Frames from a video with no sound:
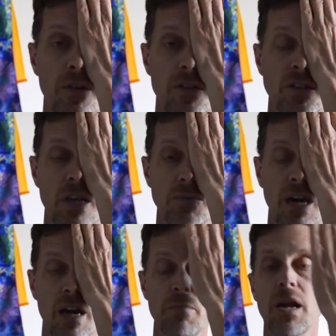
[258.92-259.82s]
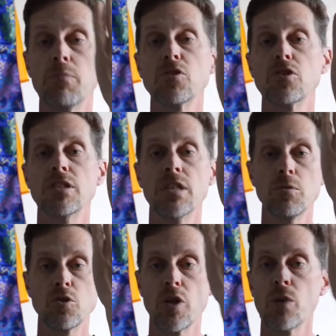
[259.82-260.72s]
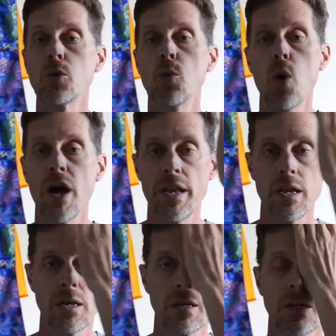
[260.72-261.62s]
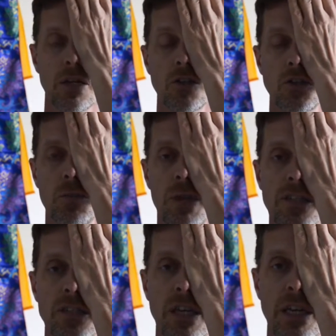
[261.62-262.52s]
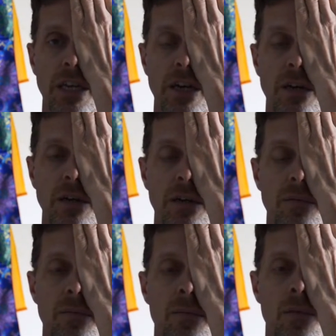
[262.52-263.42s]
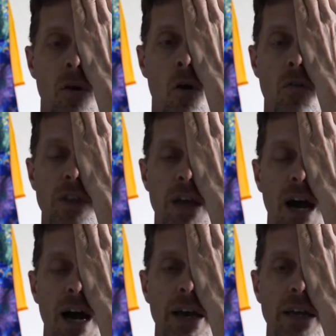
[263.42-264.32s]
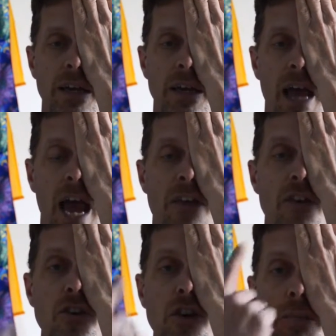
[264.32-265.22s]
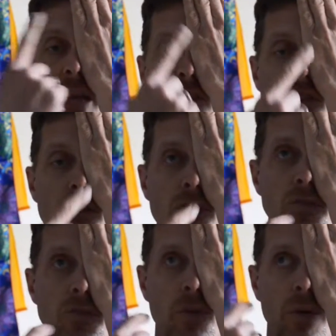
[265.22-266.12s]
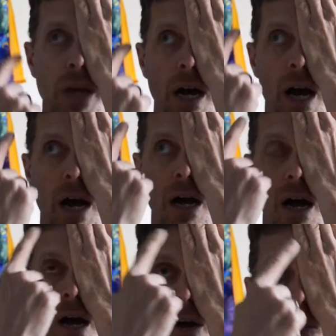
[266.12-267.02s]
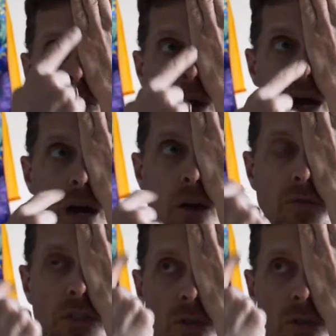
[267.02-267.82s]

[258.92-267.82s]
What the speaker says: at the same time, but I'm just going to demonstrate with one. So placing here over the eye, and then you're going to make circles going around and